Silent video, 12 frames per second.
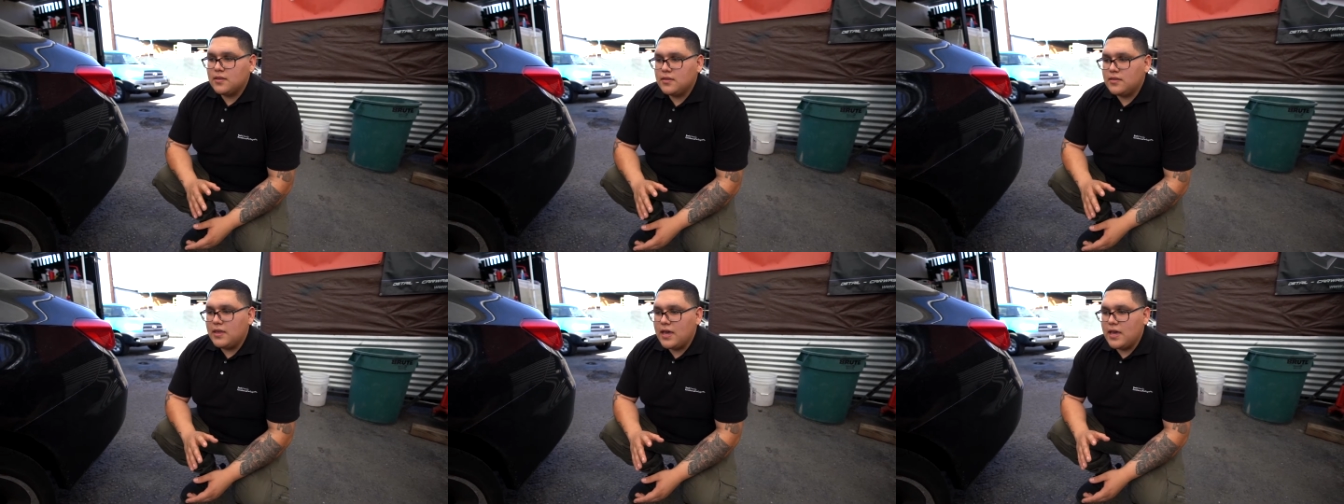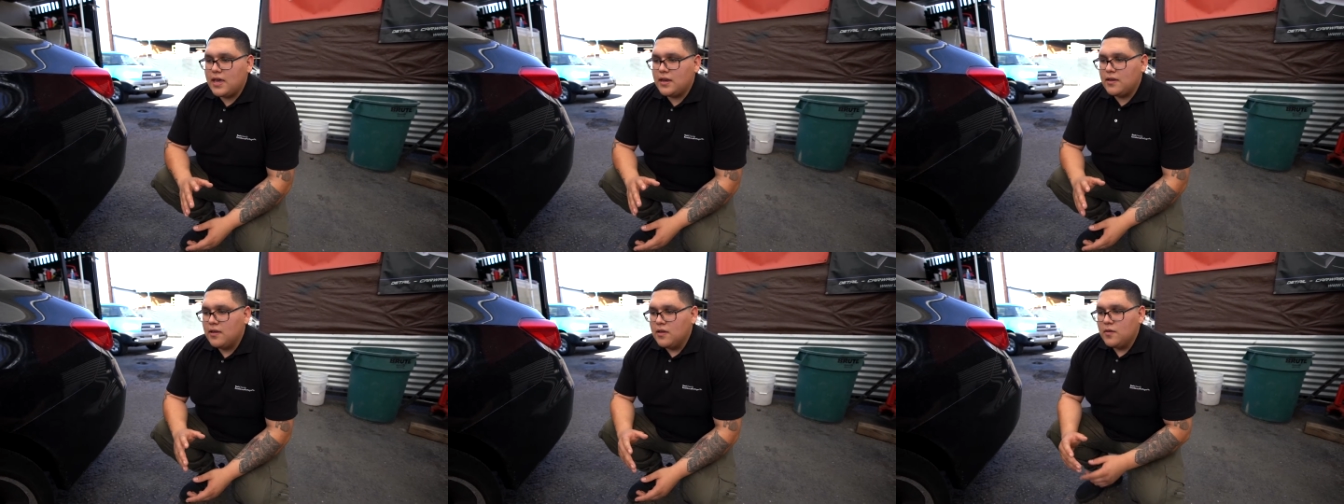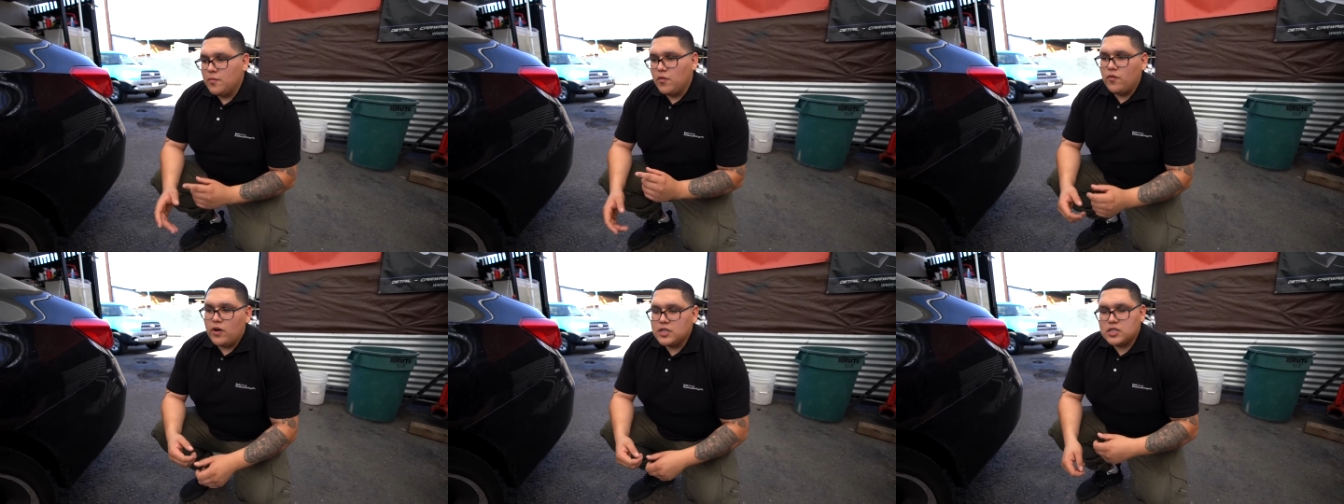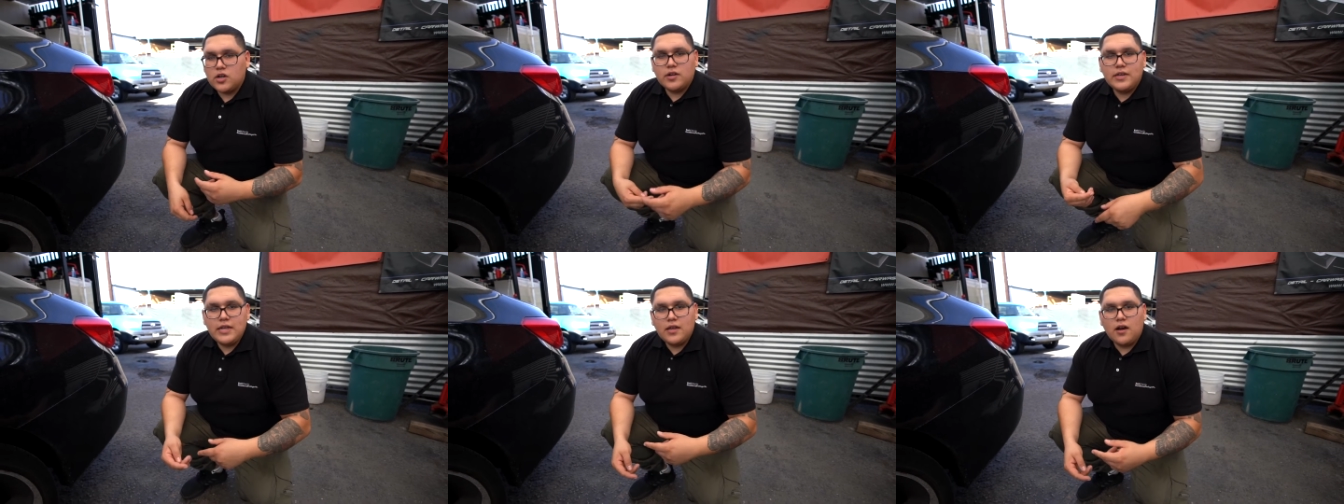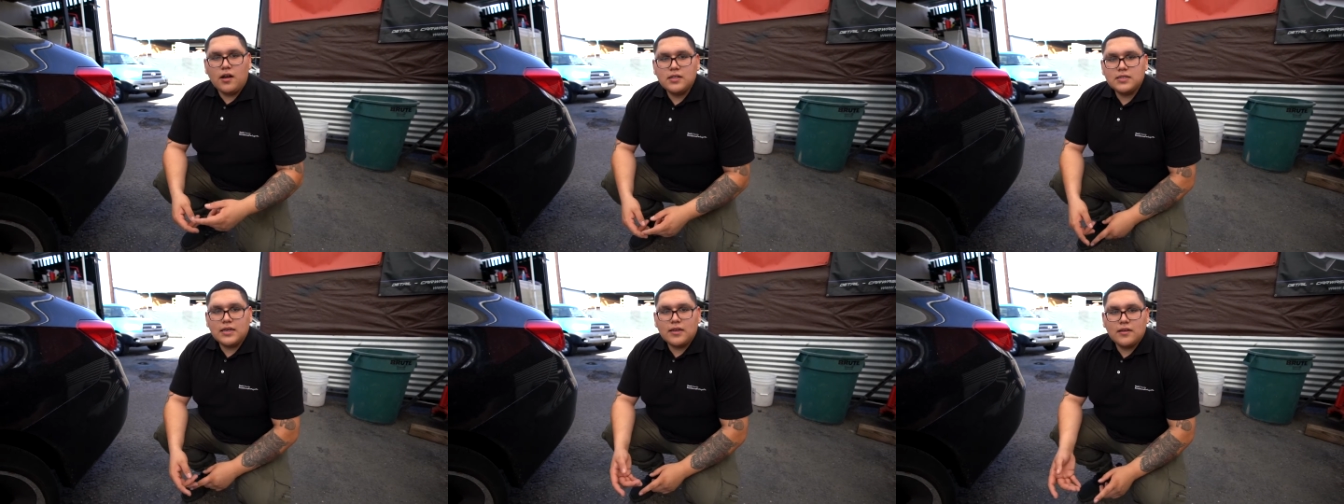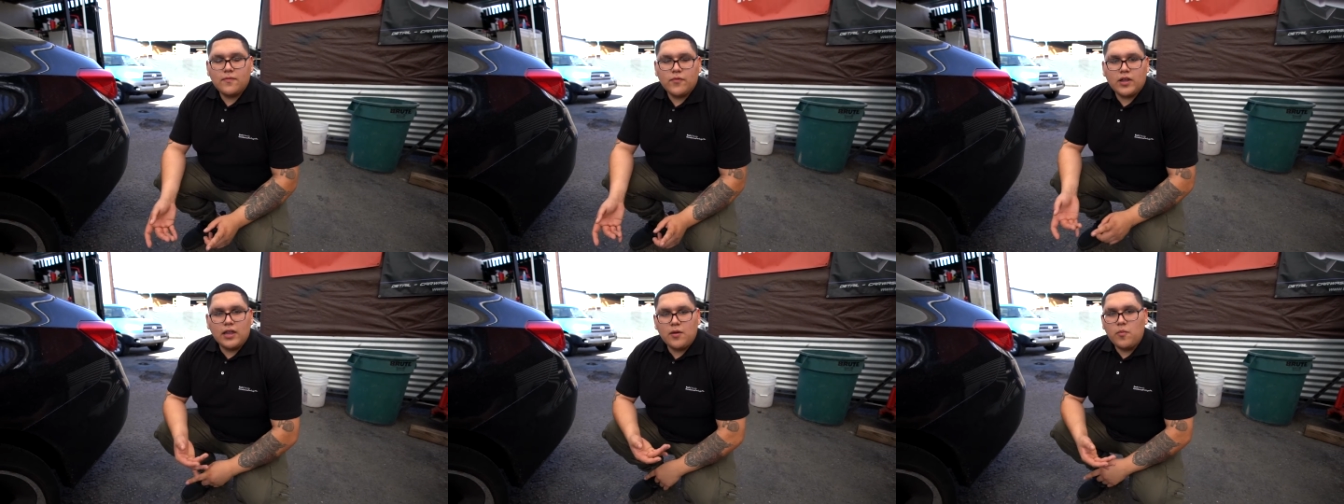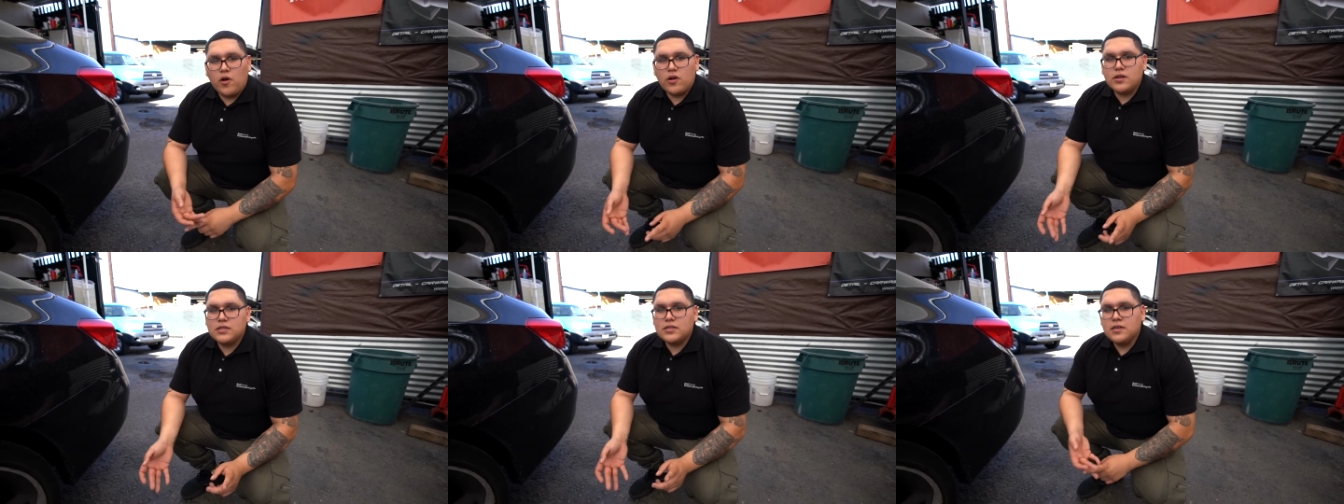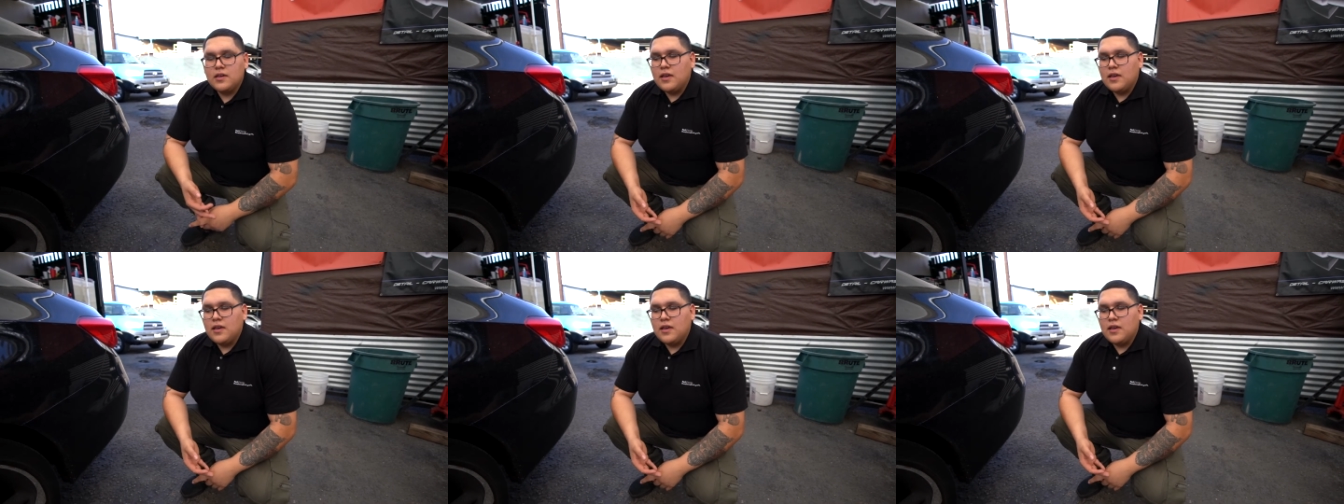then move on to our decons like clay bars.